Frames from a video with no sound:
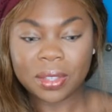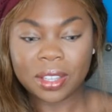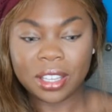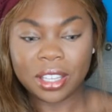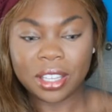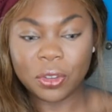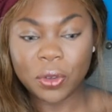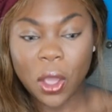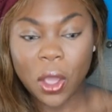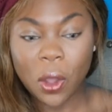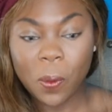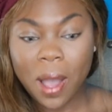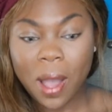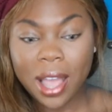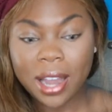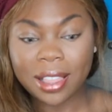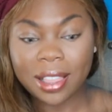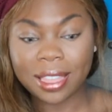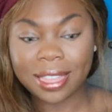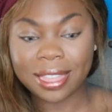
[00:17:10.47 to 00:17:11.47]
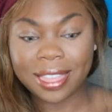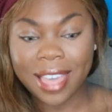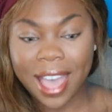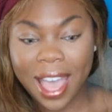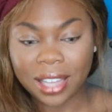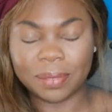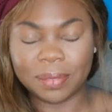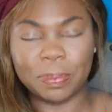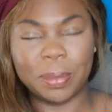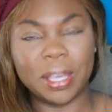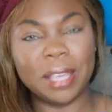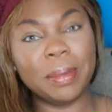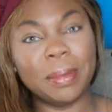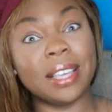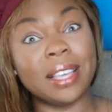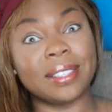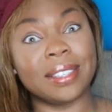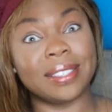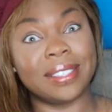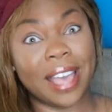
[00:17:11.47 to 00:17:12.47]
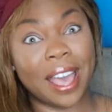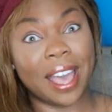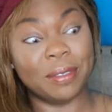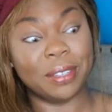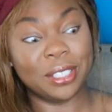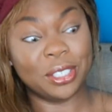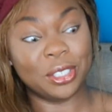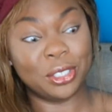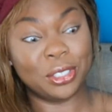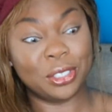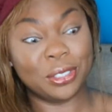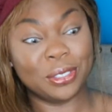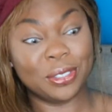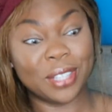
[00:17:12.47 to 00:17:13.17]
You know what? That Mimi is a savage.